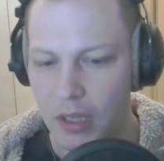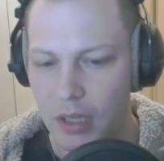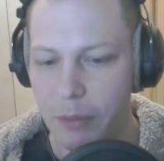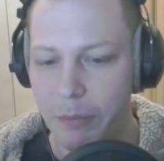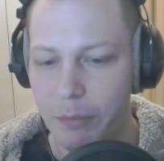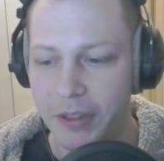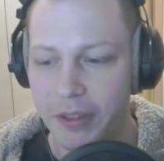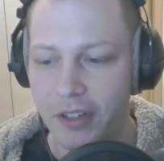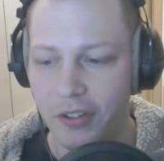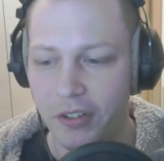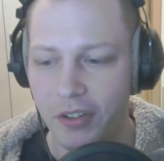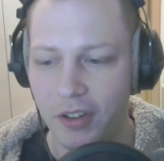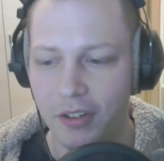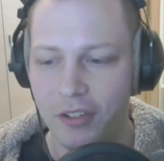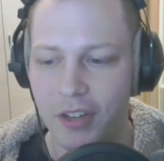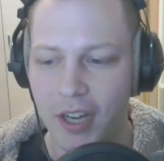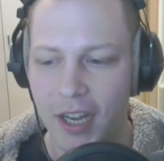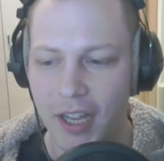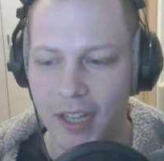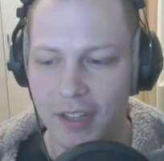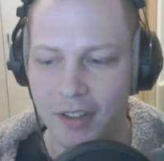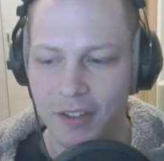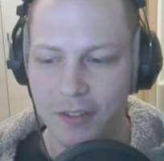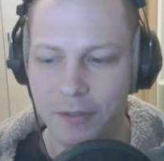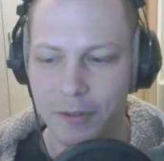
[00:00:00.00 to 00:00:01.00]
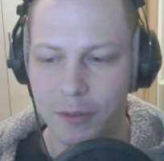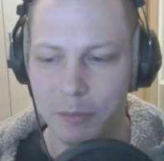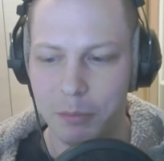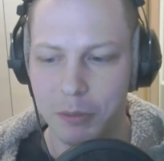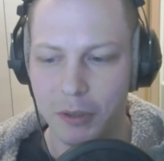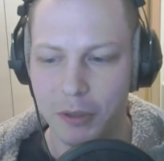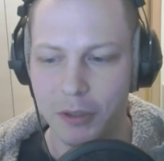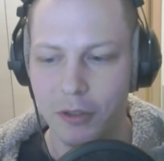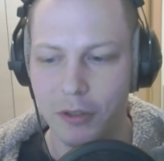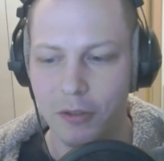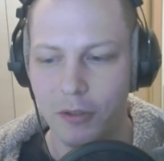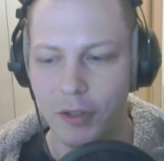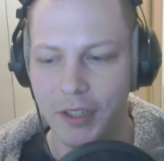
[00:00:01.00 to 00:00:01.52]
but there's a chance for
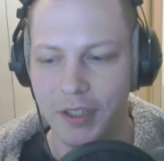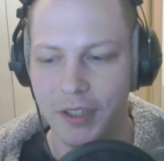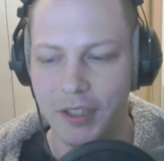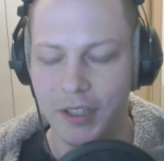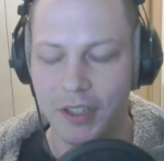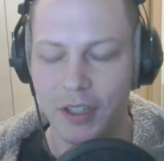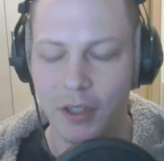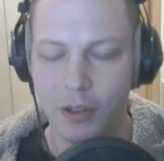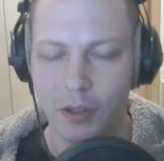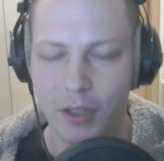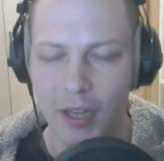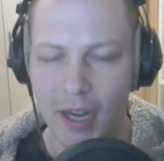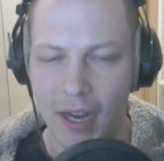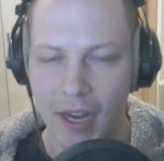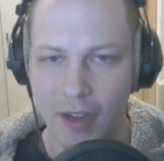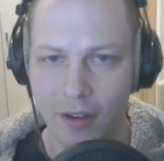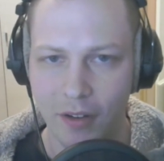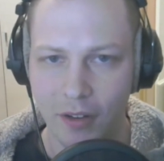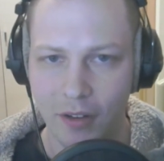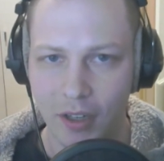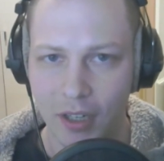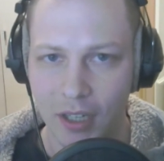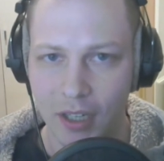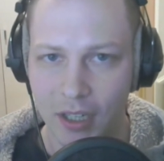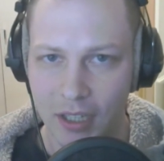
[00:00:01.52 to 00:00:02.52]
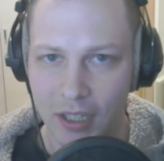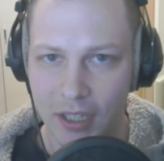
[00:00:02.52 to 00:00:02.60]
blue coin to go down